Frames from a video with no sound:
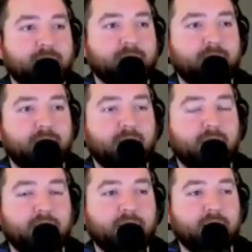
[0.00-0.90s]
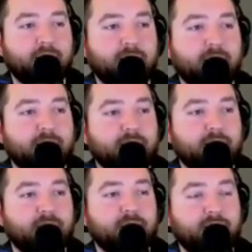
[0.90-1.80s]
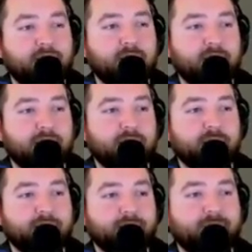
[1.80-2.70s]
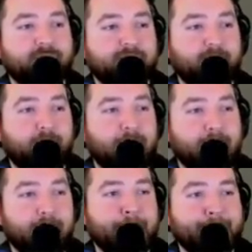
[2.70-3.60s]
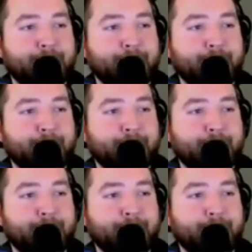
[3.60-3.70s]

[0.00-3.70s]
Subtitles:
The person shown says nothing.